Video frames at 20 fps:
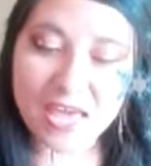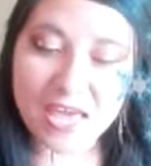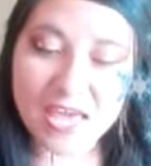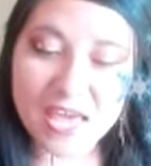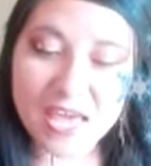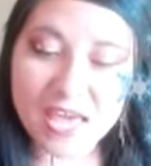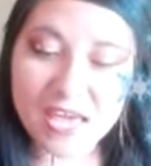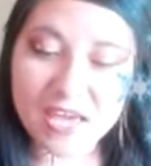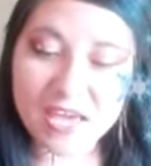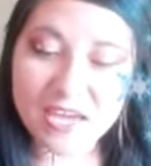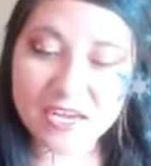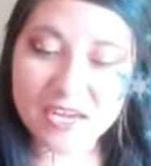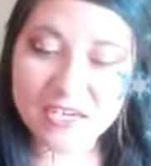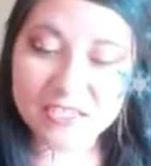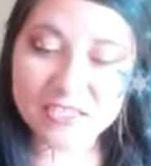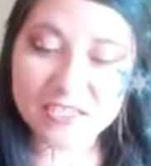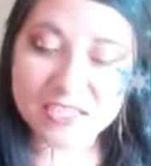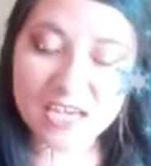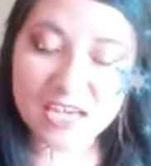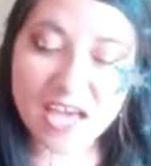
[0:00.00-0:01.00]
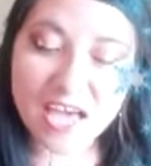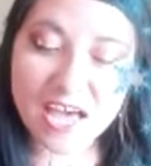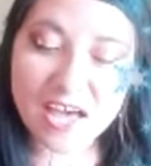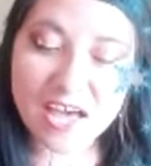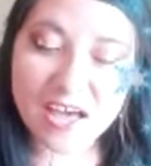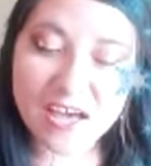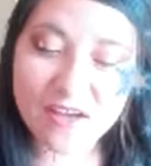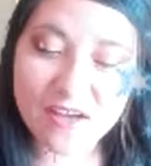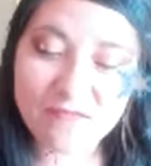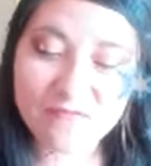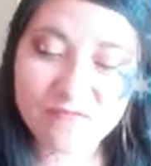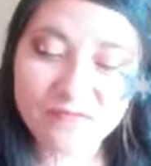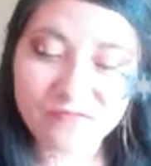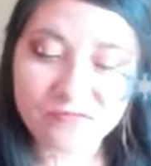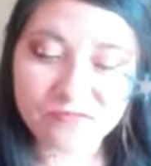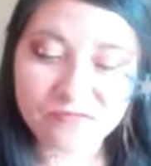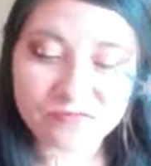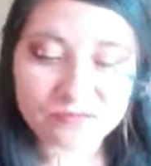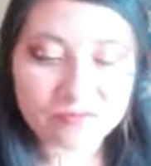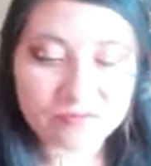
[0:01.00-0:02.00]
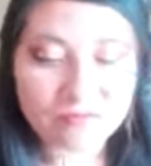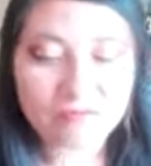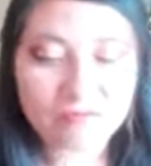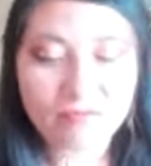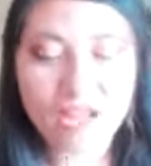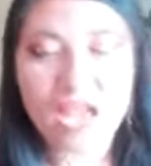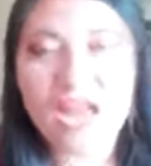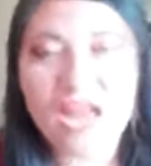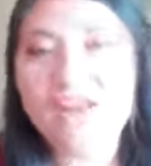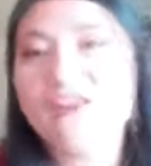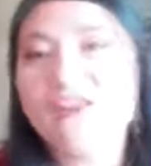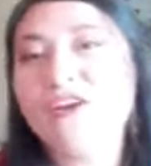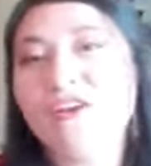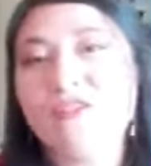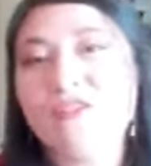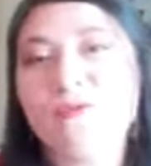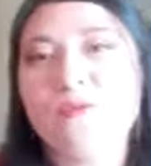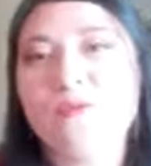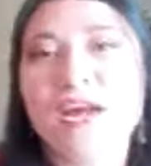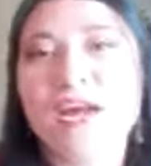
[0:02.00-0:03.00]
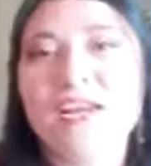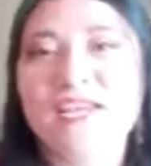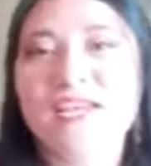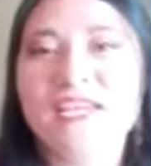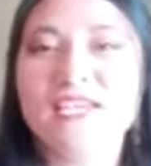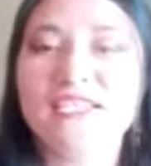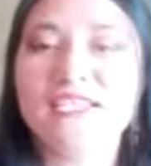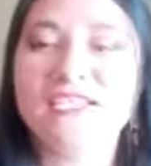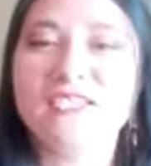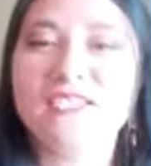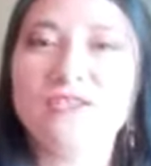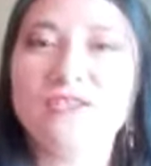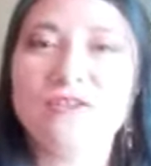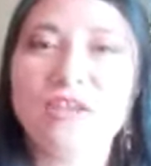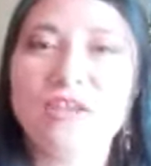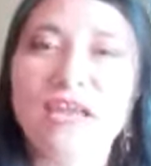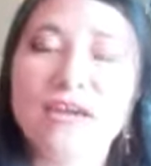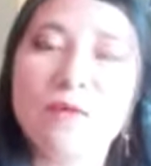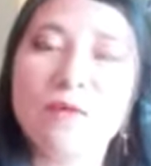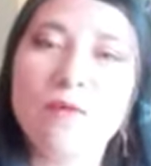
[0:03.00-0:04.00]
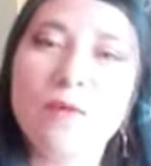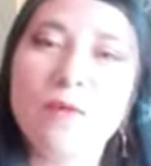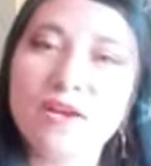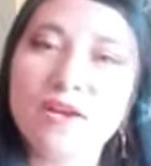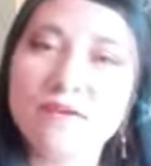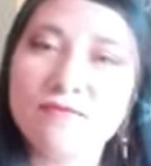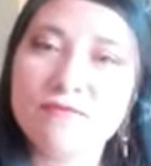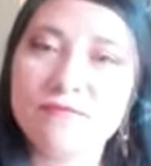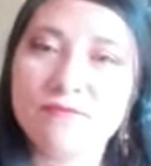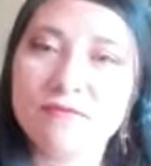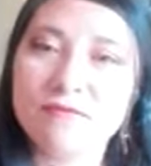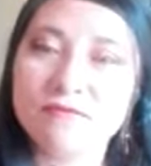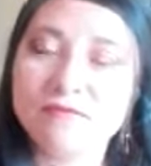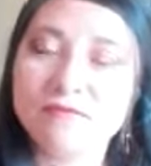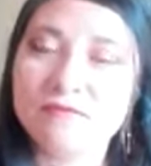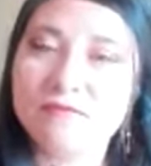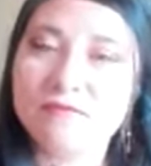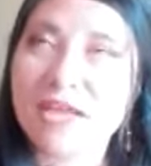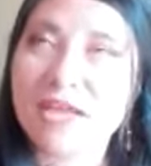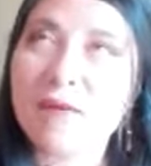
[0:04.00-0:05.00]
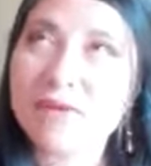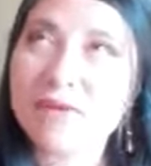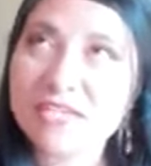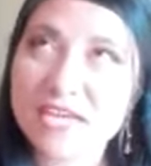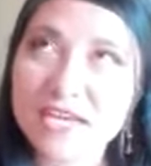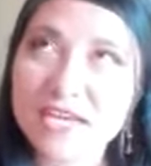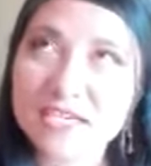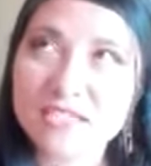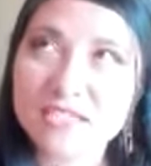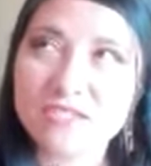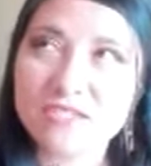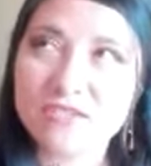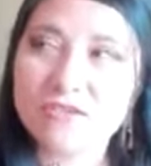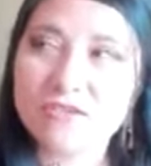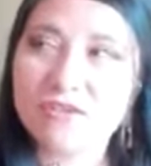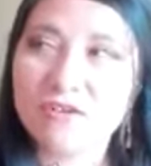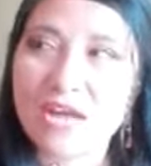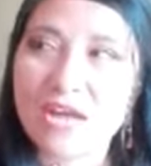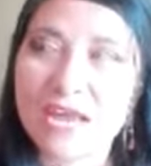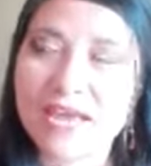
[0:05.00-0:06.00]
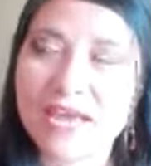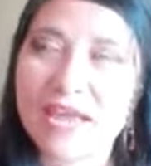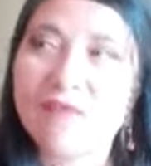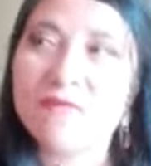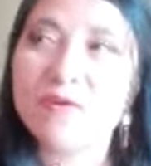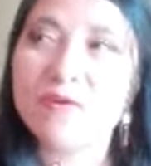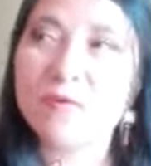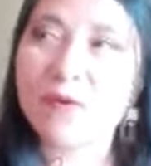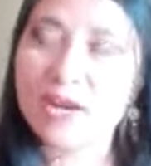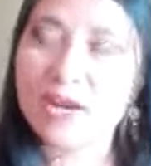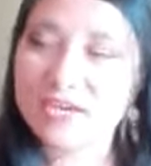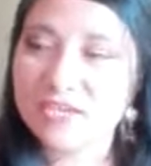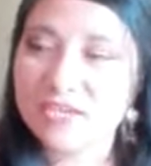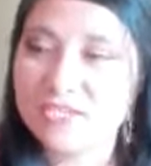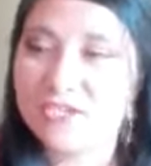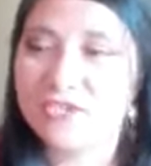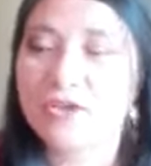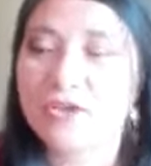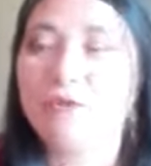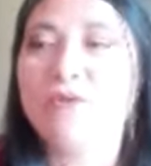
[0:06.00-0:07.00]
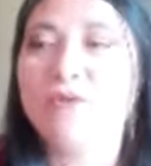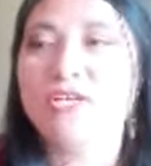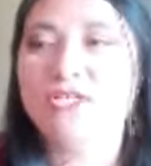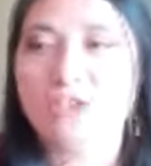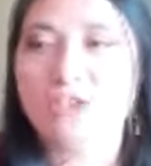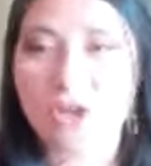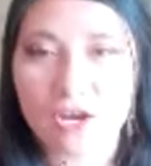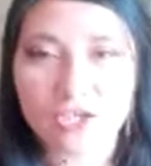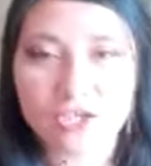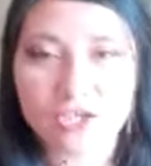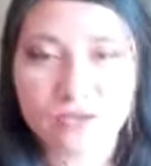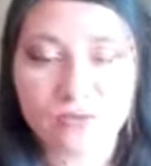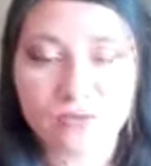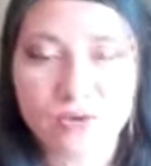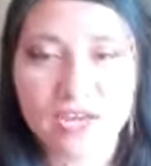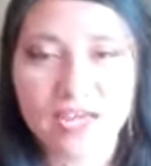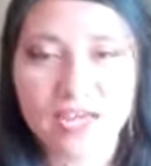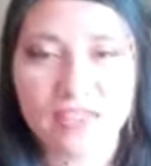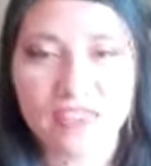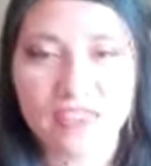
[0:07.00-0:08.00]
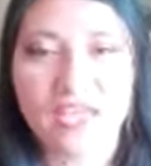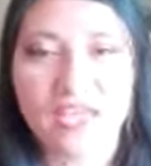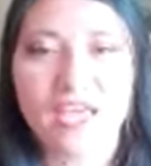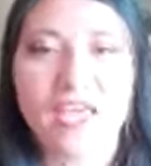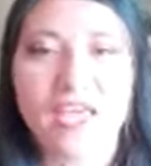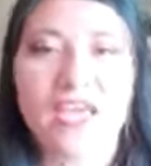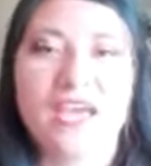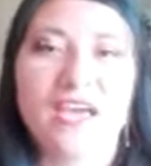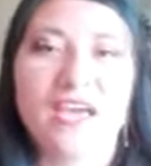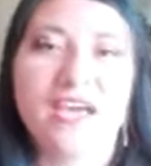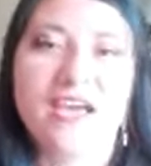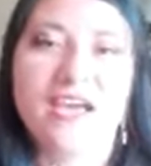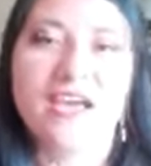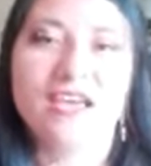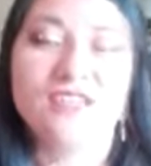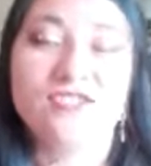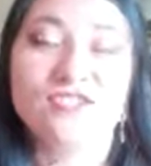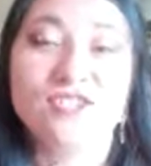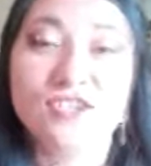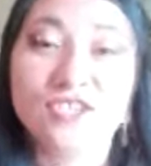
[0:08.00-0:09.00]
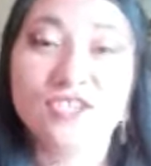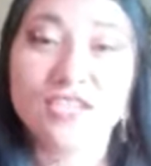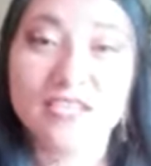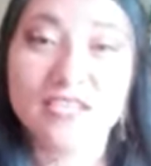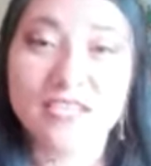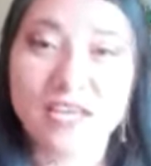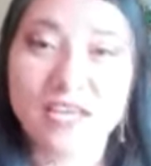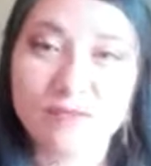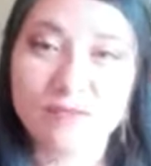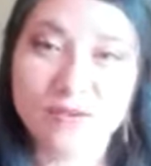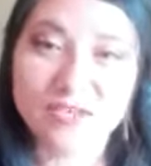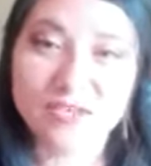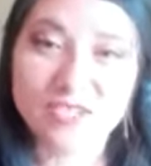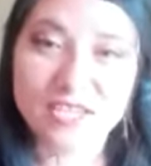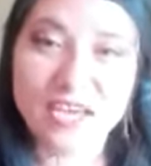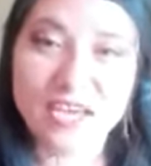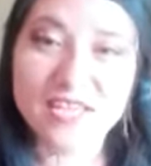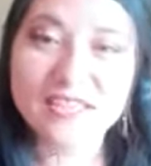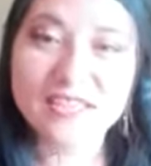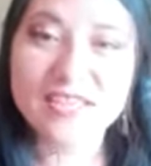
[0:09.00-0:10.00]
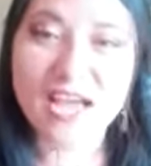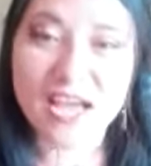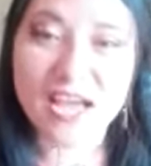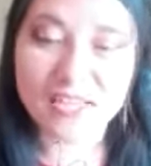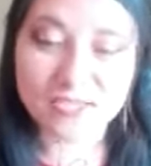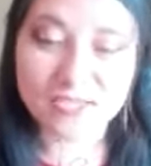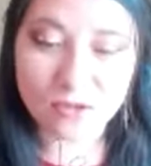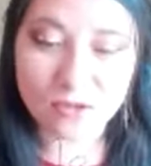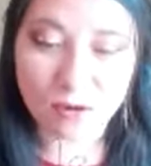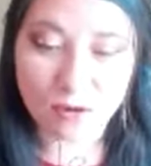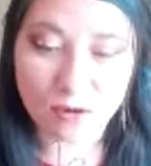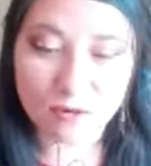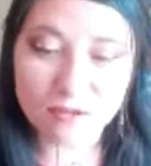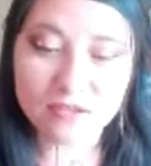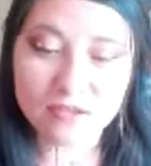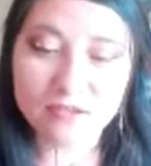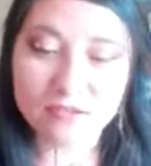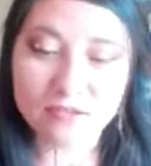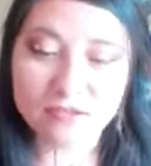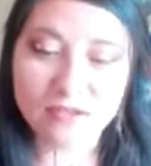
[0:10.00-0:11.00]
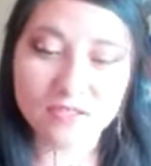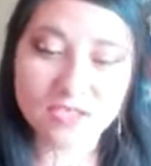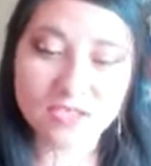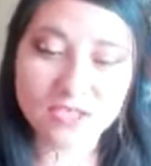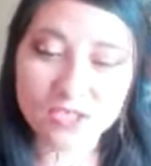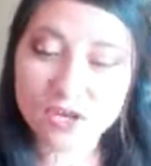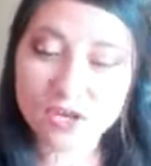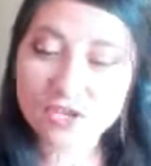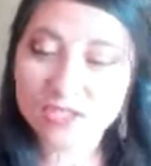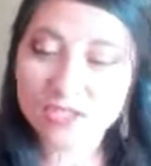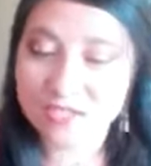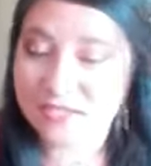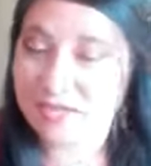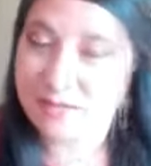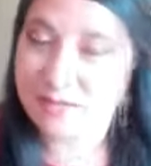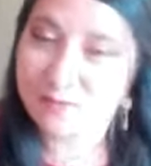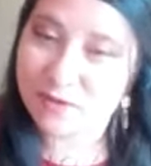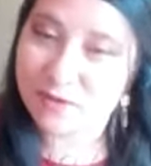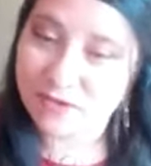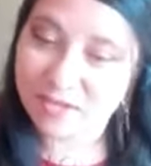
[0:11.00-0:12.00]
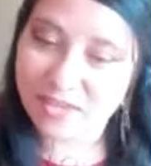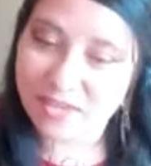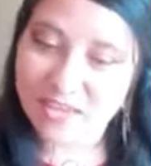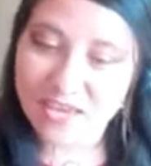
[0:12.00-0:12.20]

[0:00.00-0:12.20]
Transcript: And another one is one of nowadays everyone is so in touch with social networks, and that's called the social network.